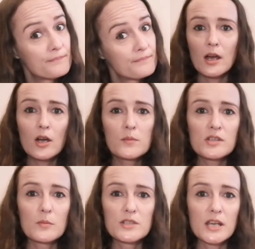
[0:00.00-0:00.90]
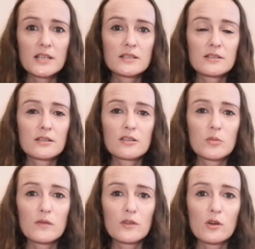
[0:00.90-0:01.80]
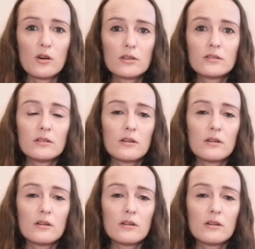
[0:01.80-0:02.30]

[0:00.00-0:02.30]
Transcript: I hope Summer's case isn't going to be forgotten.